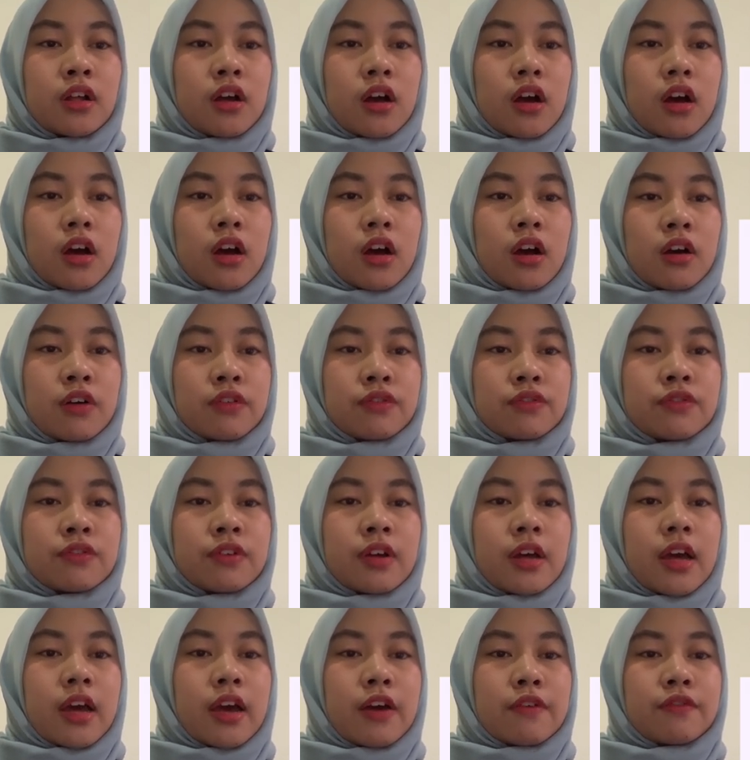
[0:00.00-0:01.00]
of
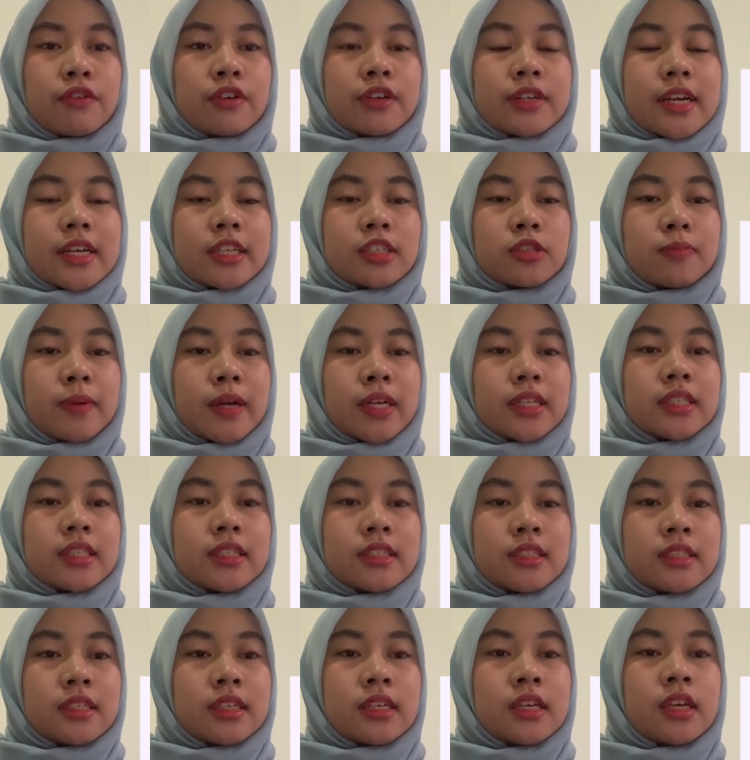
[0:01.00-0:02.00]
effort
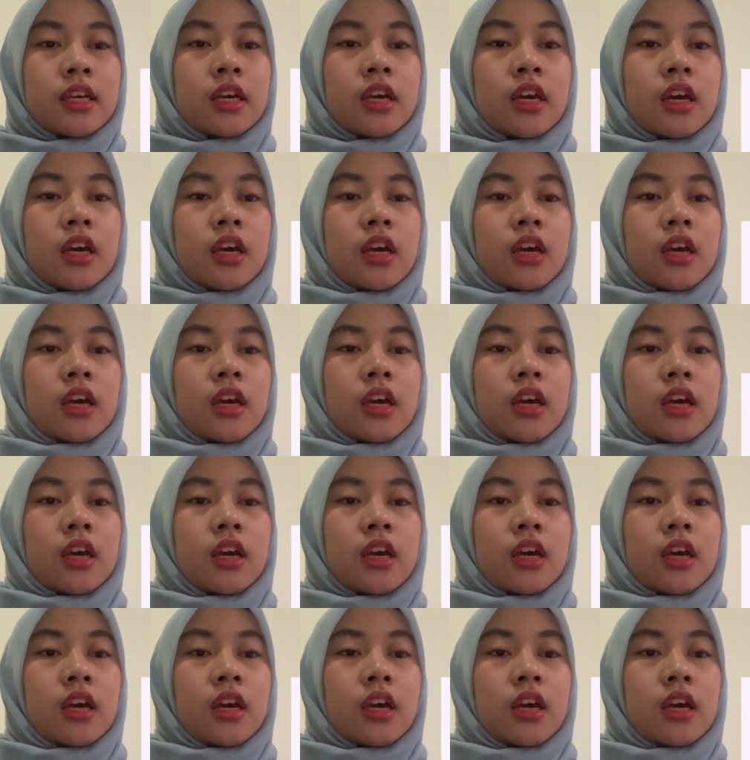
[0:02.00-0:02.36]
expectancy,